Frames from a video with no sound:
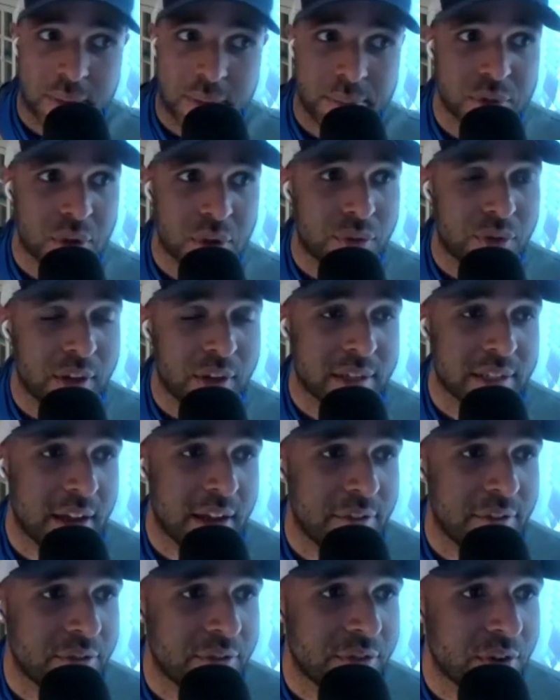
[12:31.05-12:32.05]
So thanks,
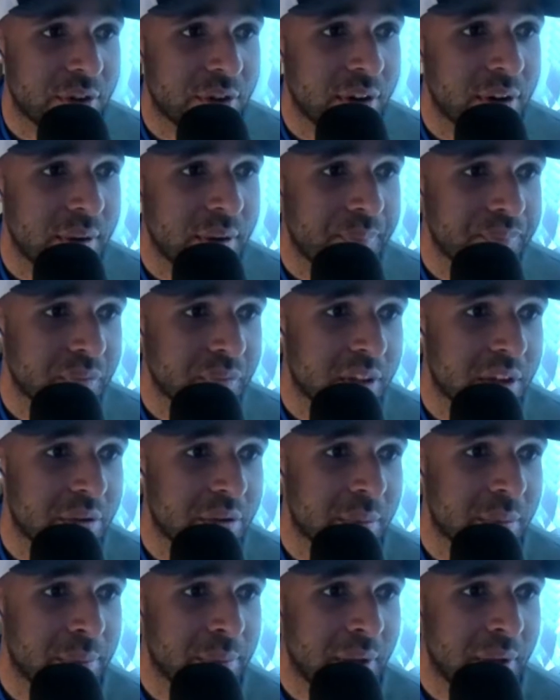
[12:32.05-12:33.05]
Kevin, for the
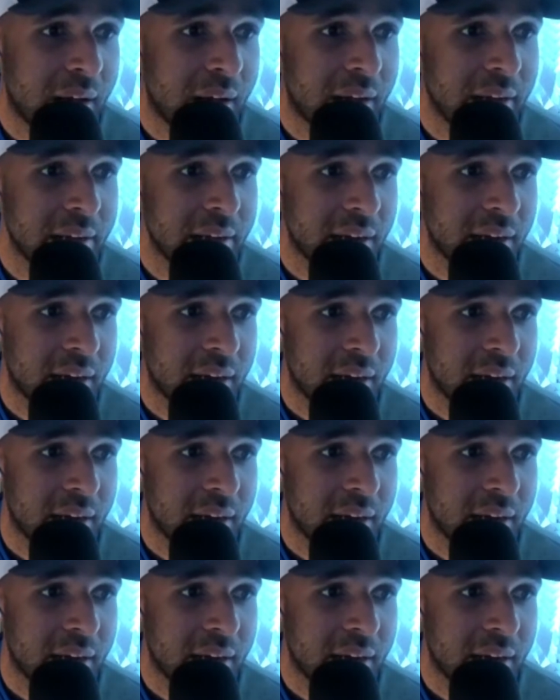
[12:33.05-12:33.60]
reply.